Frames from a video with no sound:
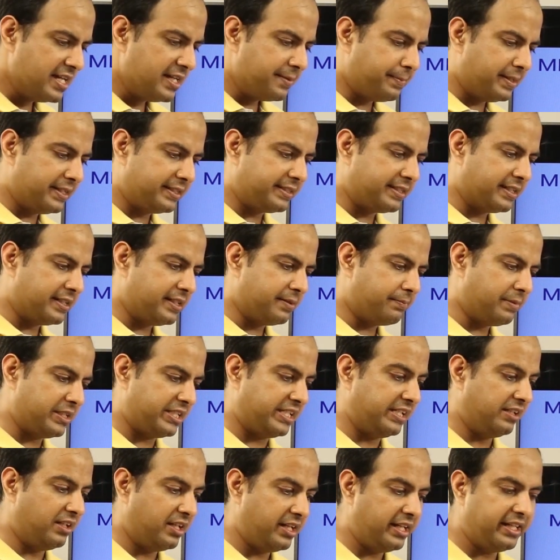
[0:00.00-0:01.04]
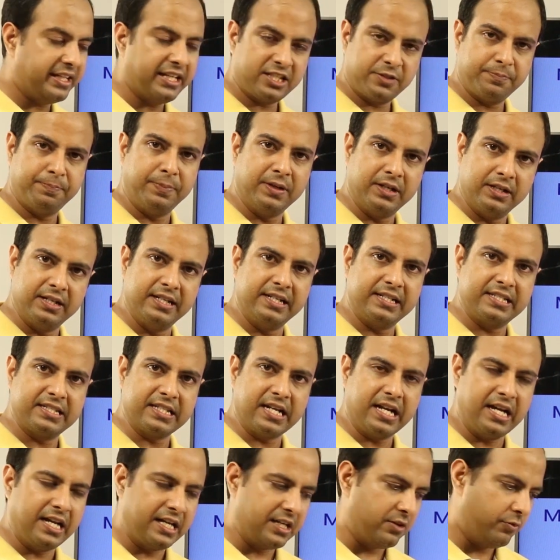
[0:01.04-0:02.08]
But uh, machine learning experts
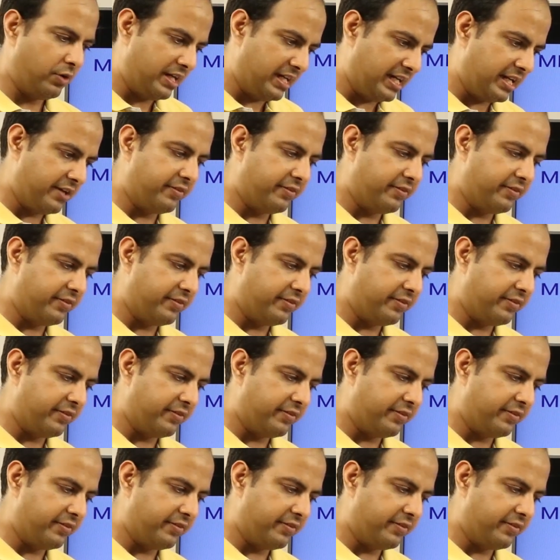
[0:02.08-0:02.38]
are one